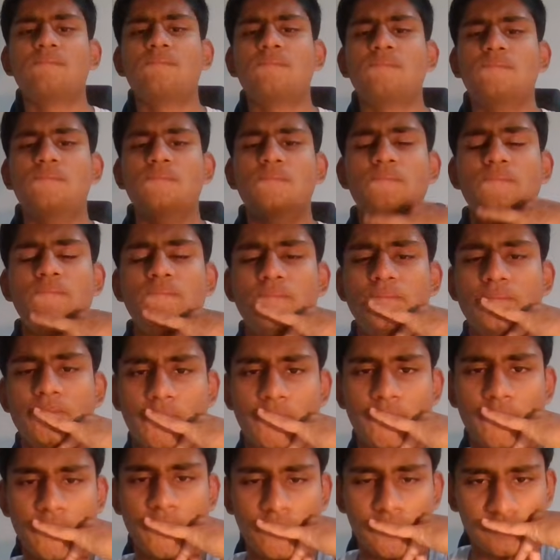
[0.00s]
Hmm.
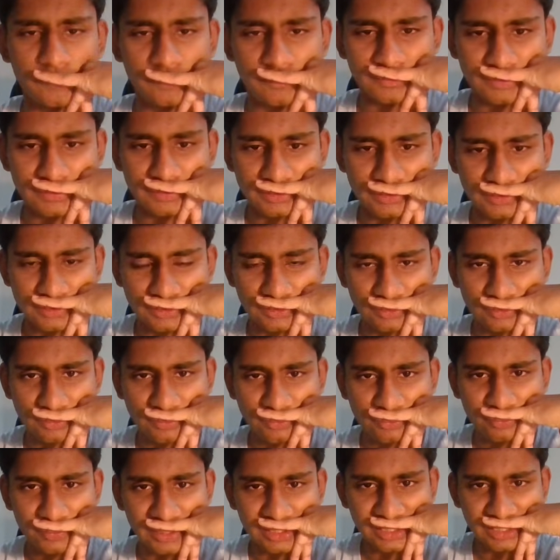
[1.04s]

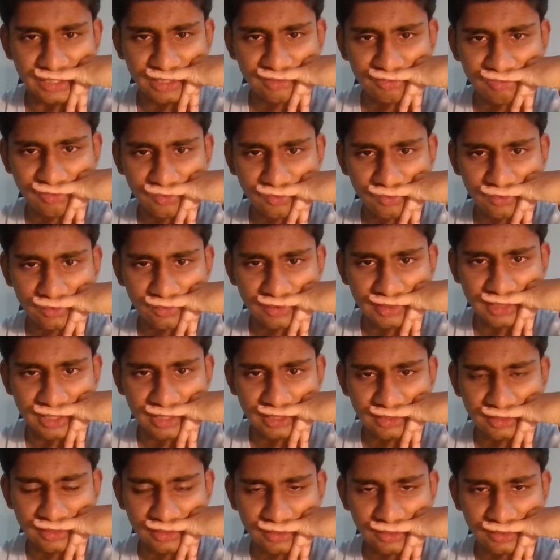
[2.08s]
Queen e4,
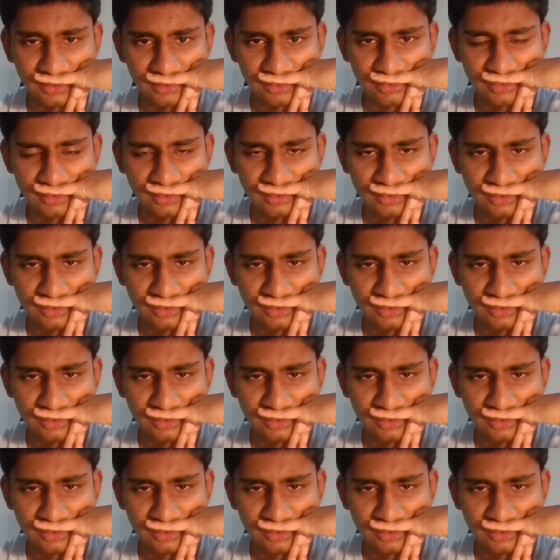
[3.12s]
king here.